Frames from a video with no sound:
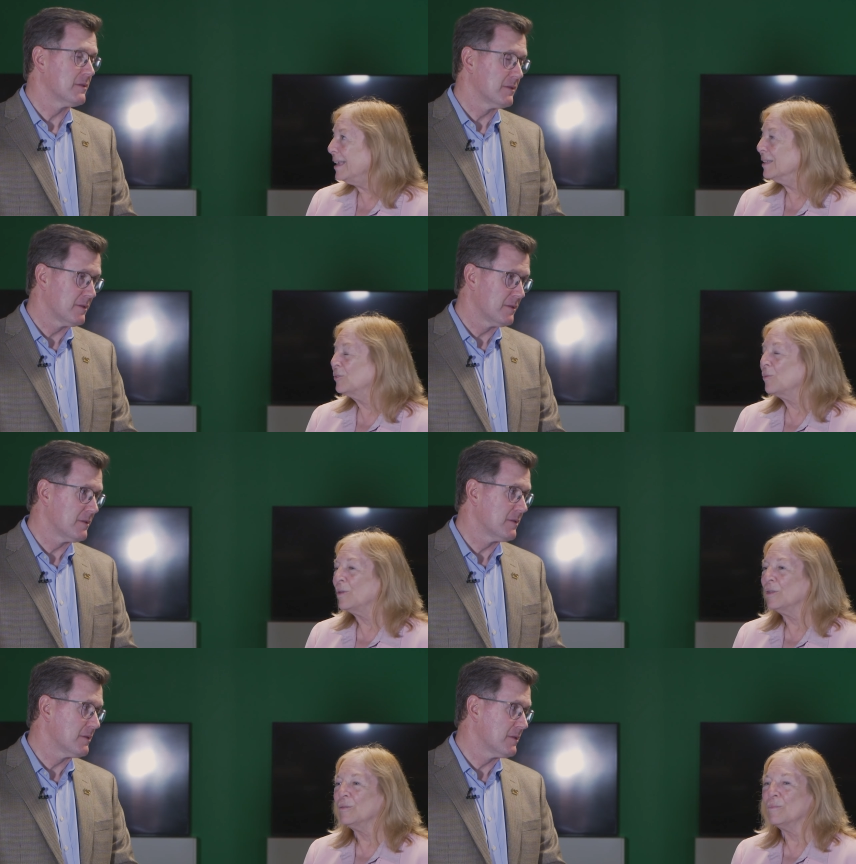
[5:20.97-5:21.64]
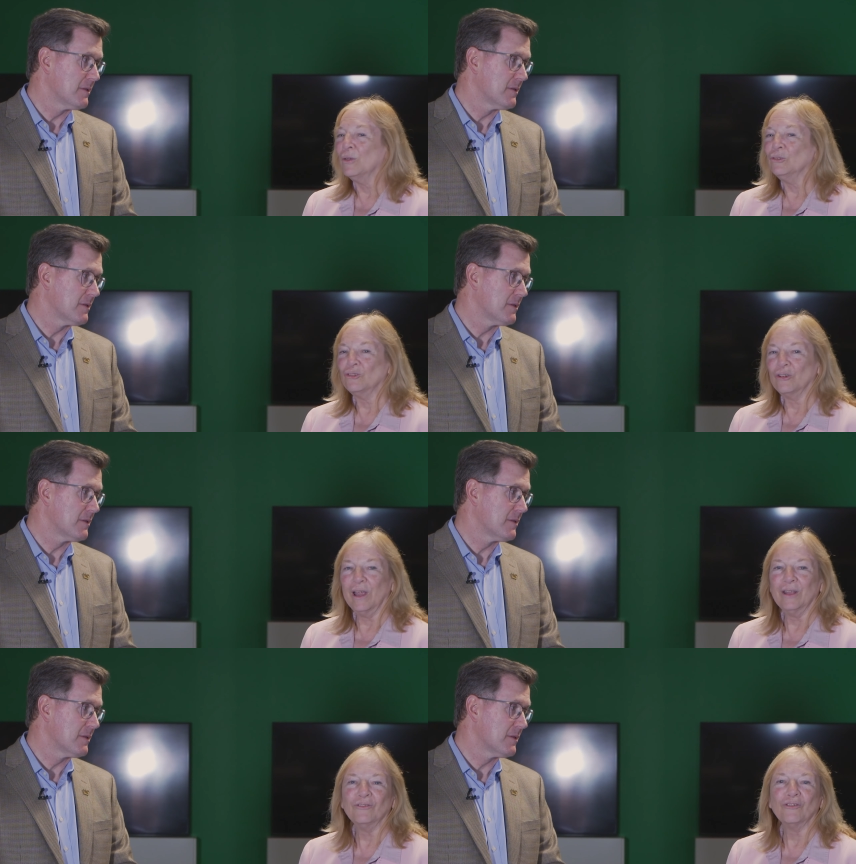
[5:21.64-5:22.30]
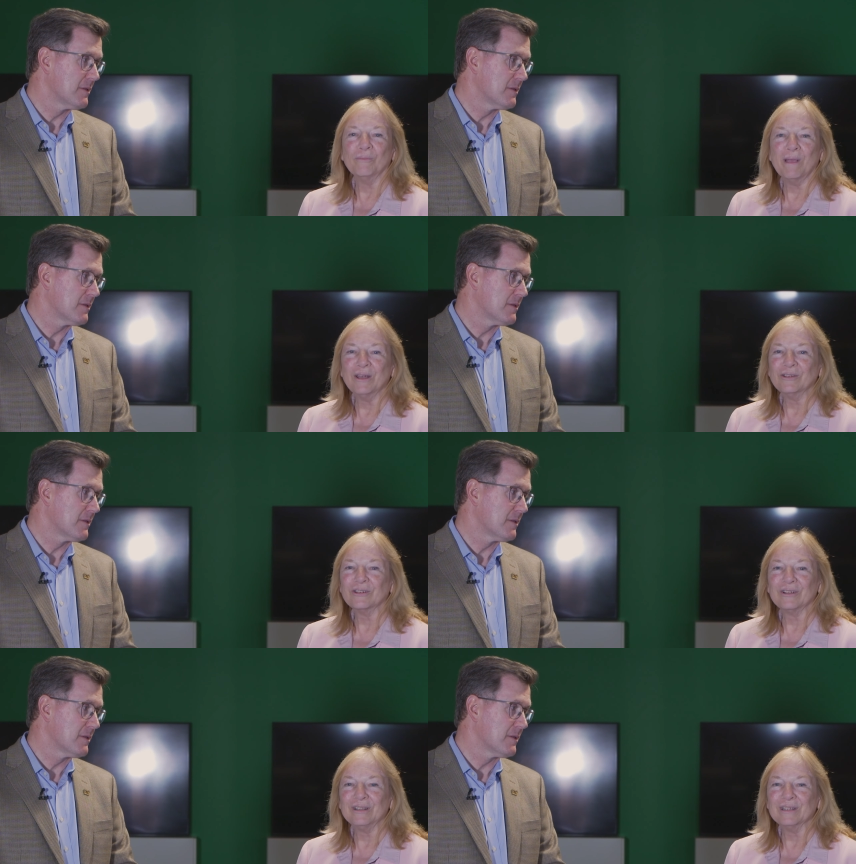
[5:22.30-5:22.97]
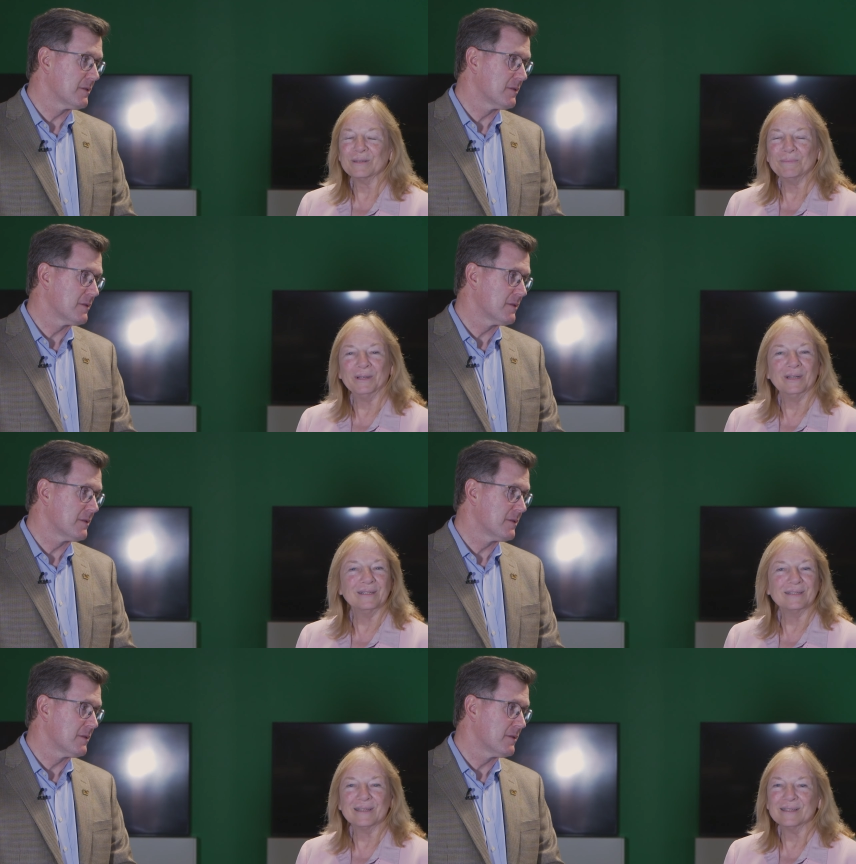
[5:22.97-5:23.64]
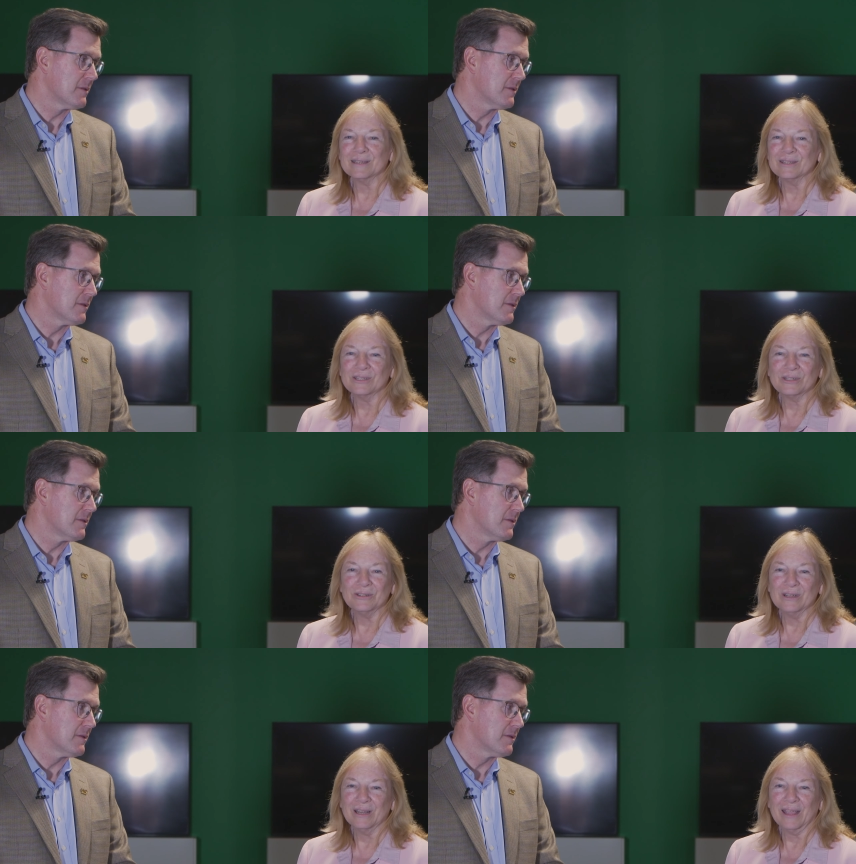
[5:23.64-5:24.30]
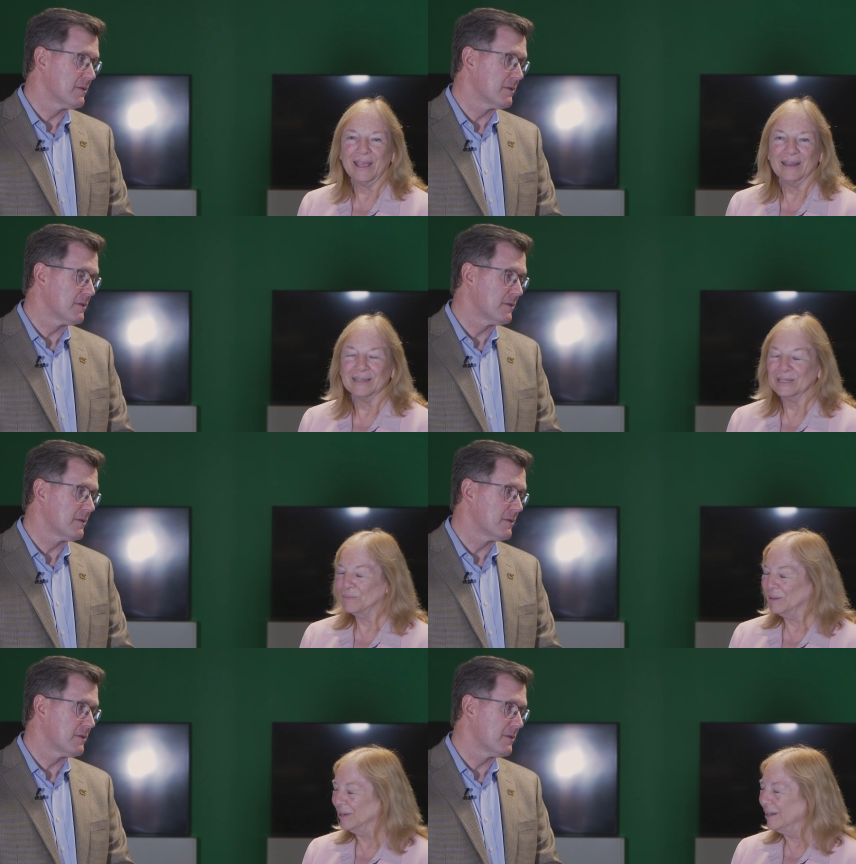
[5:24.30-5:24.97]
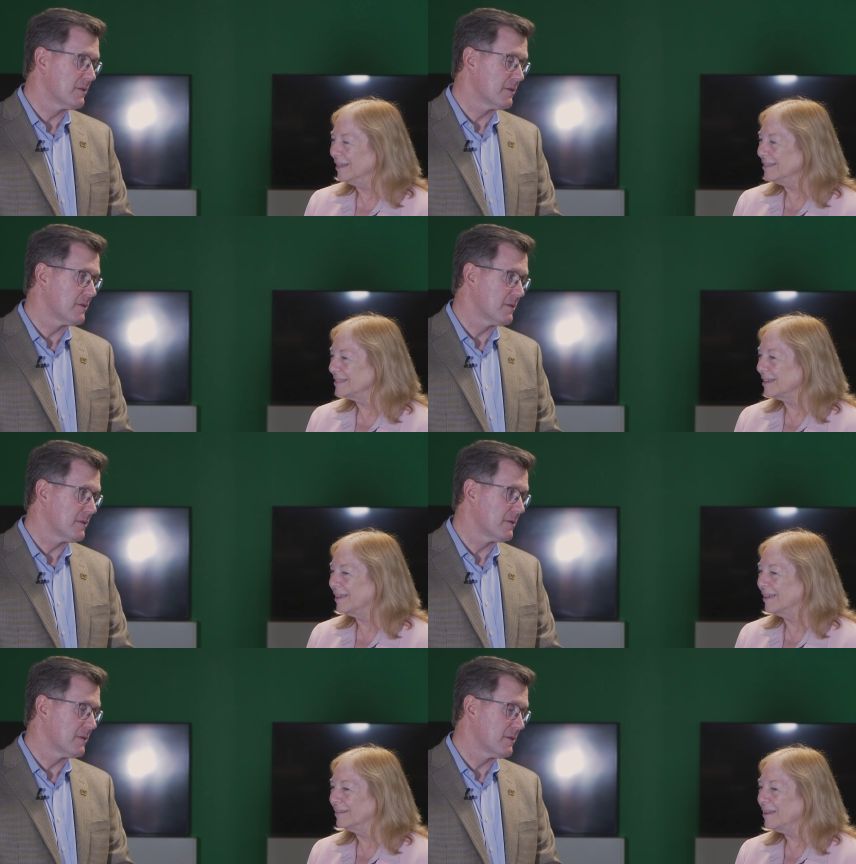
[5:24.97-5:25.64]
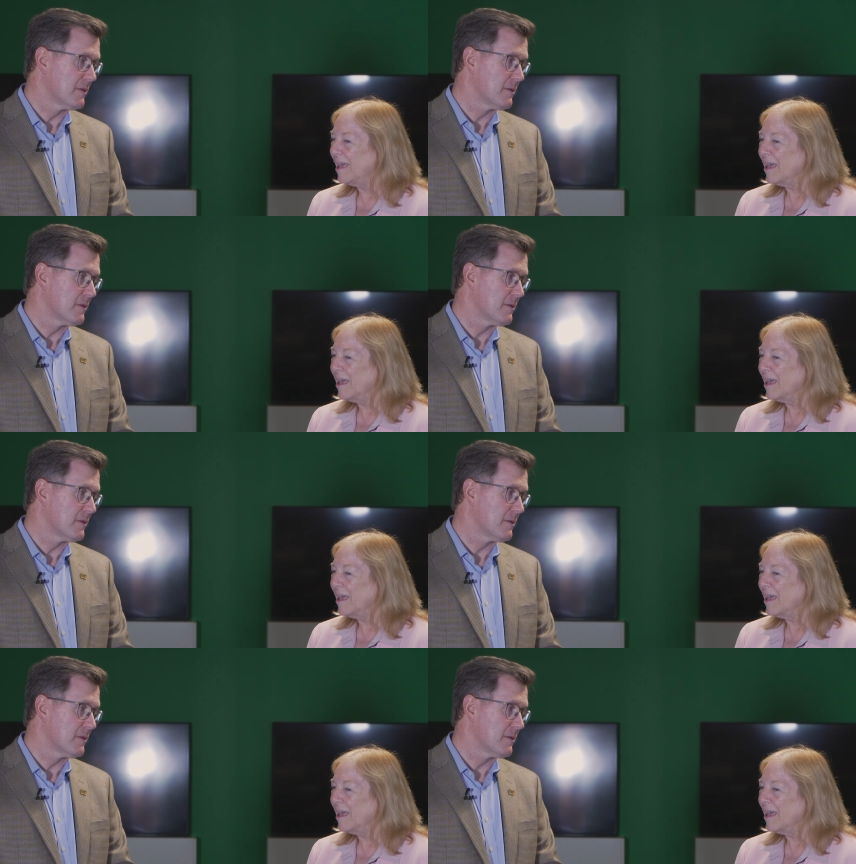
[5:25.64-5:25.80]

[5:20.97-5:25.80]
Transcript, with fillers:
Speaker 1: It's one of the most transformational experiences a student can experience, and